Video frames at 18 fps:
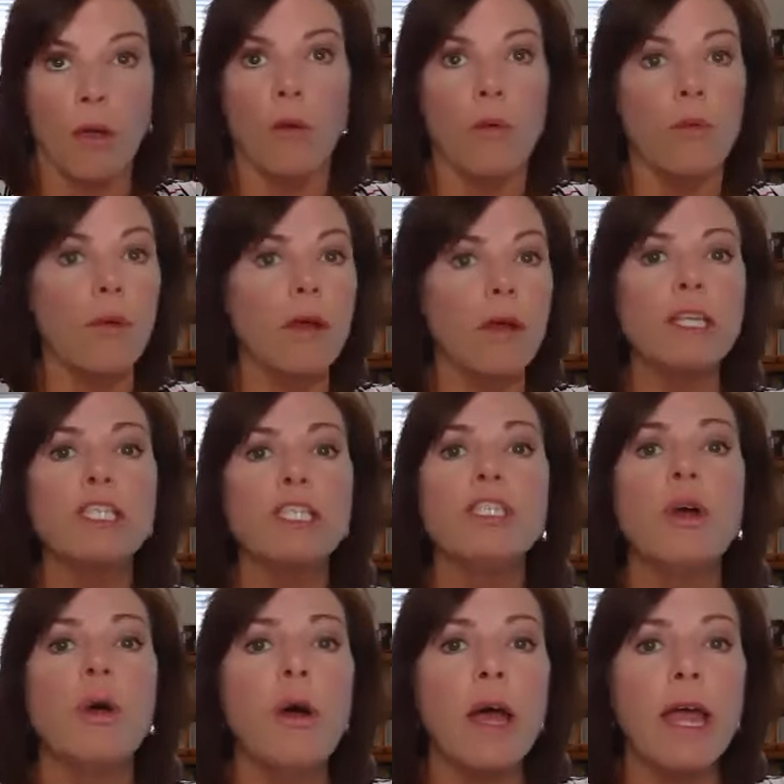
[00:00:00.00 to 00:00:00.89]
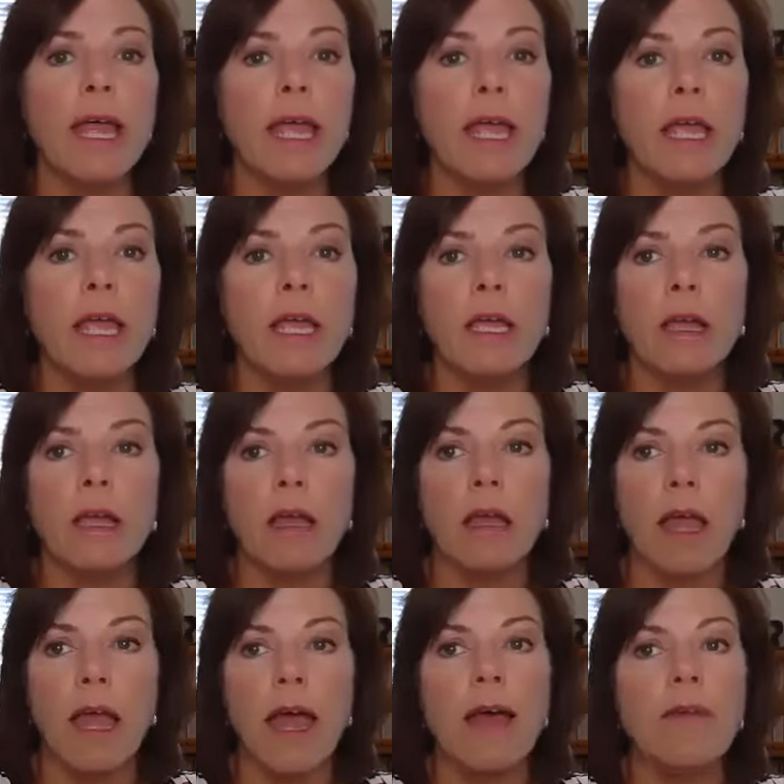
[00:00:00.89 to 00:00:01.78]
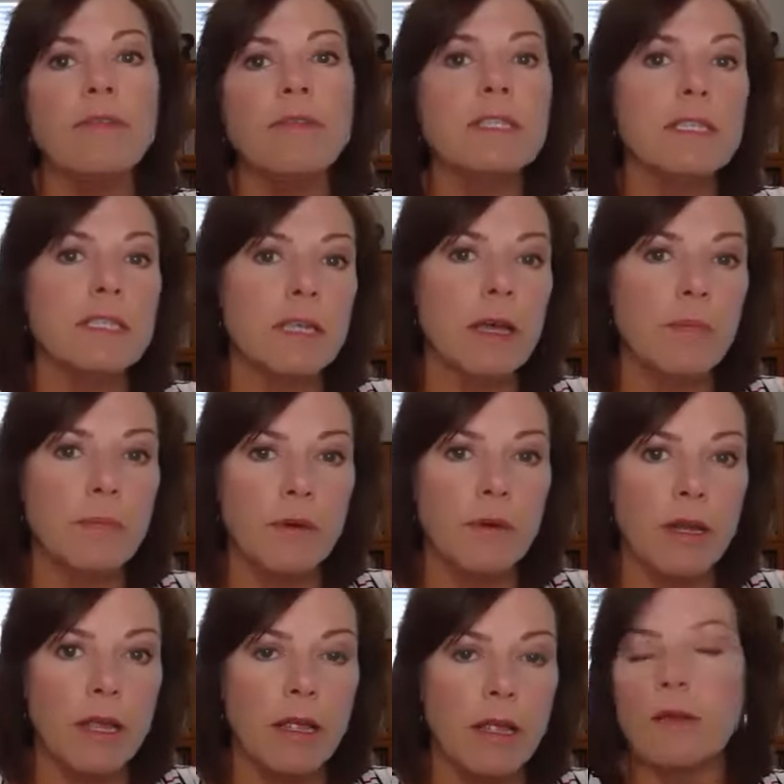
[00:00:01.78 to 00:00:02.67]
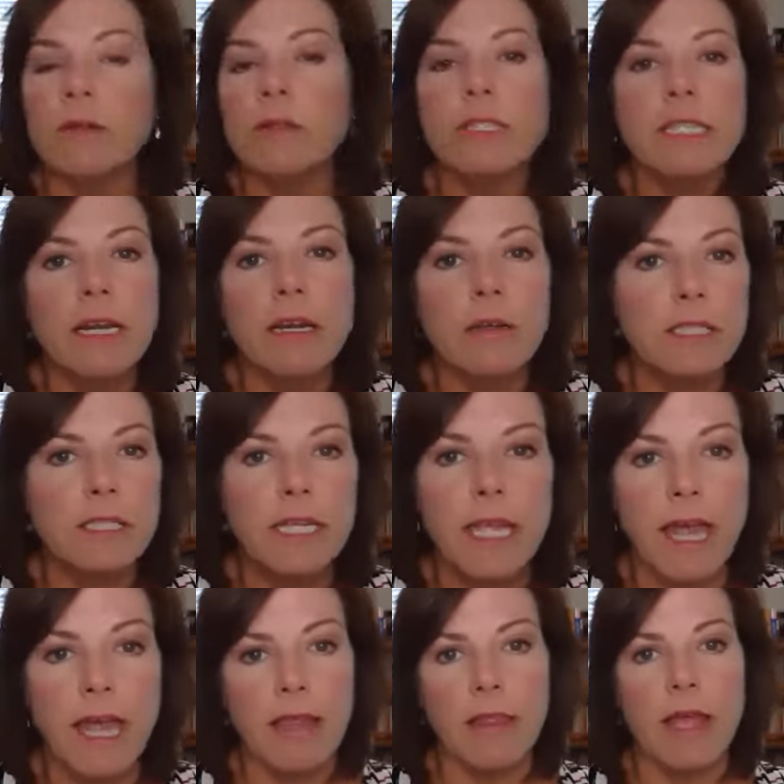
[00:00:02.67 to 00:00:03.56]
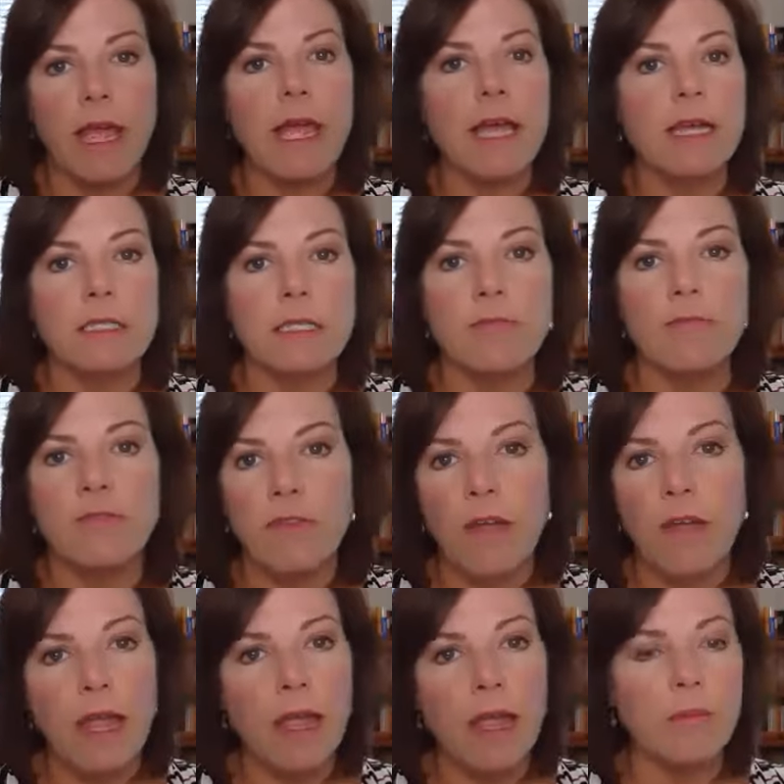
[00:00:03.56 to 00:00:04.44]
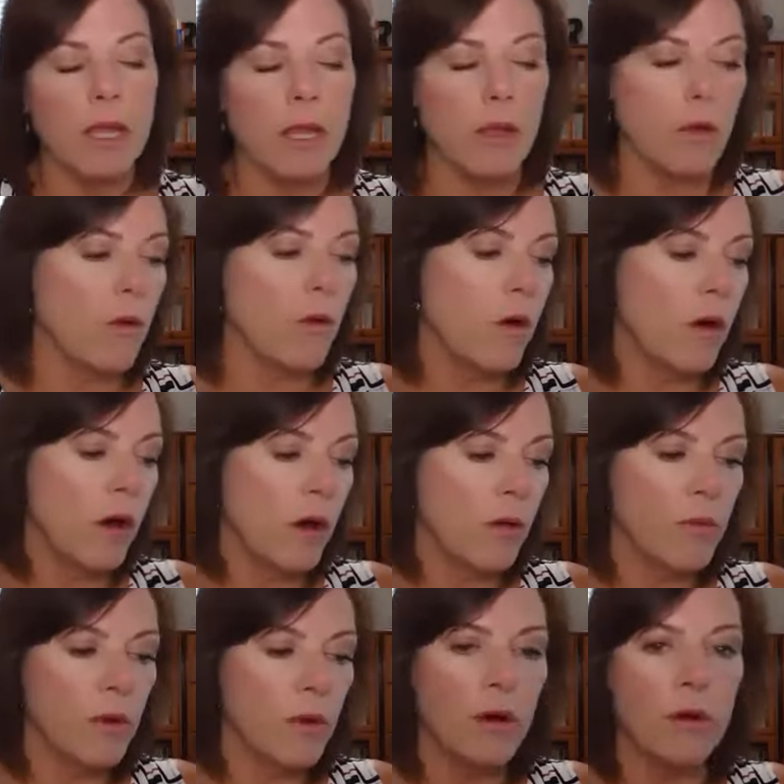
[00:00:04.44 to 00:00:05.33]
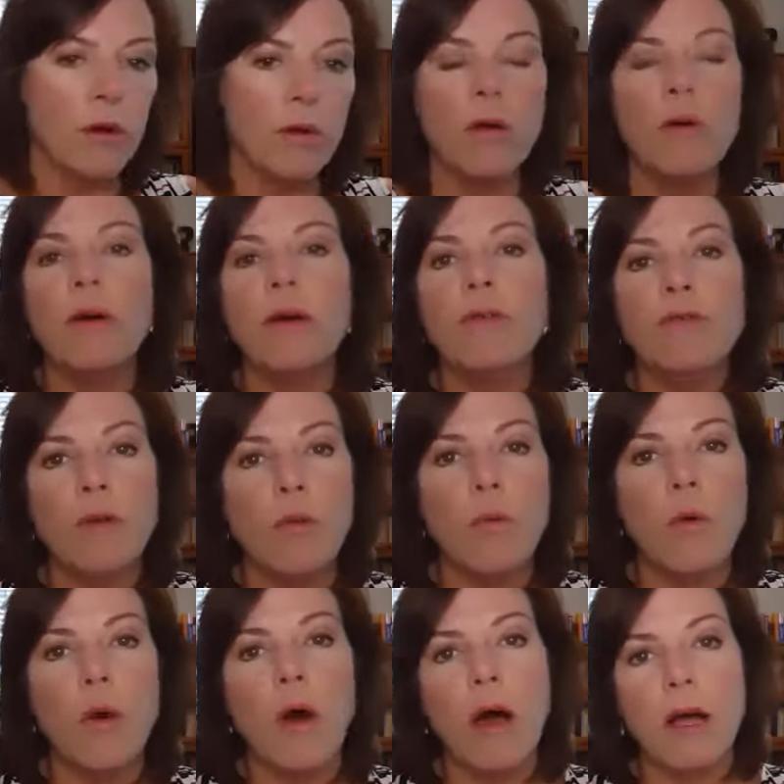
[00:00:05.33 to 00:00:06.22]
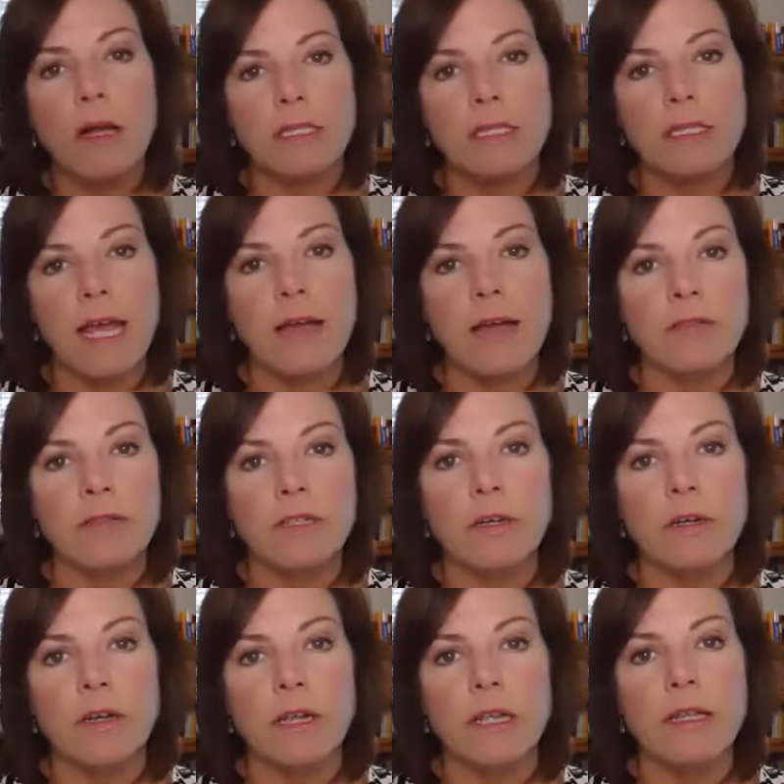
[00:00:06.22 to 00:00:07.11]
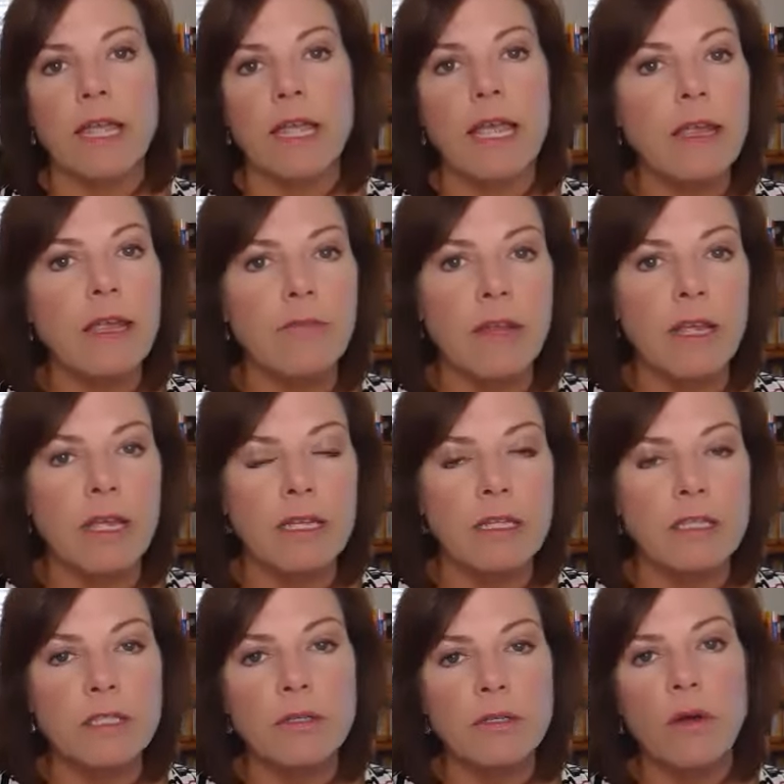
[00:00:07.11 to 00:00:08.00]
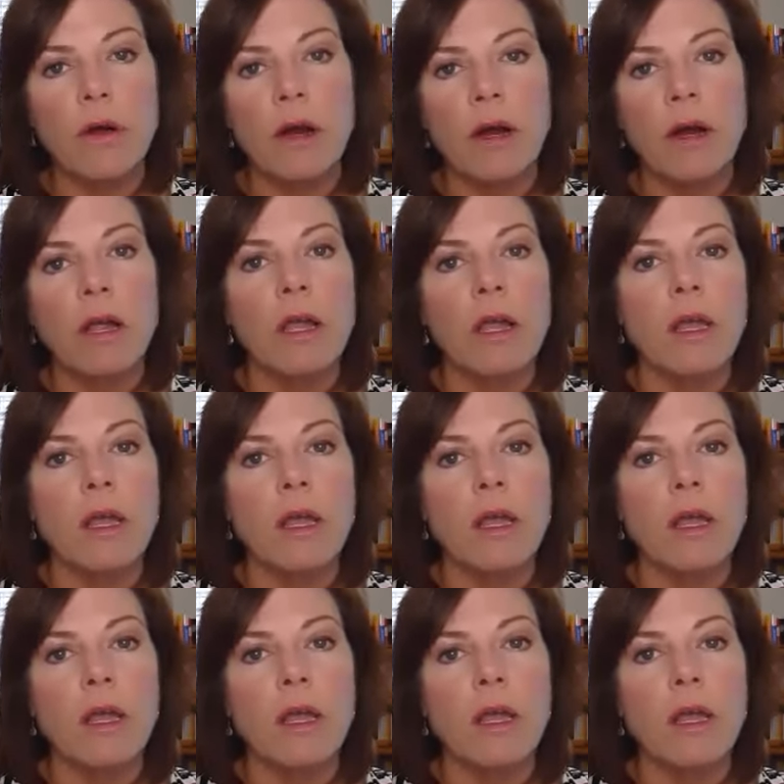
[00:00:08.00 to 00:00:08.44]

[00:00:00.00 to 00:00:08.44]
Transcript: we're enjoying having supper or dinner together as a family, or we're going for walks in the evenings, or